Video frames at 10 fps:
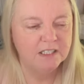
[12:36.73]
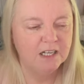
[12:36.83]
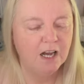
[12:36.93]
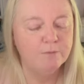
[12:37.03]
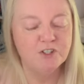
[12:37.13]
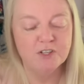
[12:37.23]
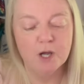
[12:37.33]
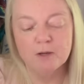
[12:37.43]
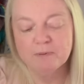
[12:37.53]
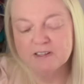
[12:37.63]
I'm just
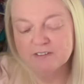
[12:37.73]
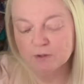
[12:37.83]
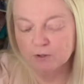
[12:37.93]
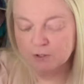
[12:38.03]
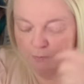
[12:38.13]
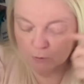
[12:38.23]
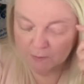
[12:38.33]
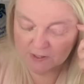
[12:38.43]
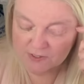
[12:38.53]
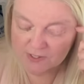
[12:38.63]
hoping they've got them all
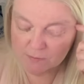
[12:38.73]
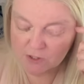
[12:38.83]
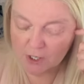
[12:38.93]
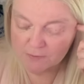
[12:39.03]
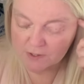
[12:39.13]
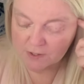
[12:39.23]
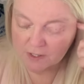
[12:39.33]
because sometimes